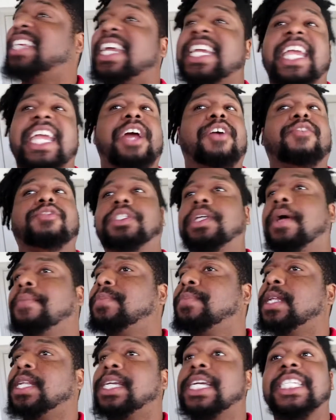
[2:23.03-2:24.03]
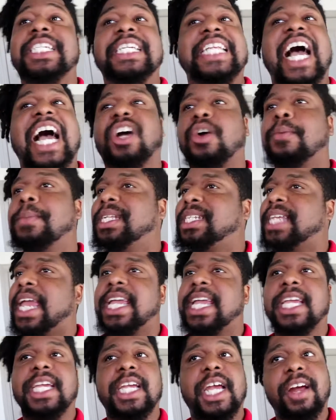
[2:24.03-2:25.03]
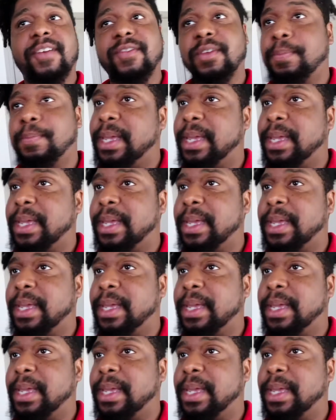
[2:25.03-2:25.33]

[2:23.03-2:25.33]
take care of something because you're not gonna be taking care of the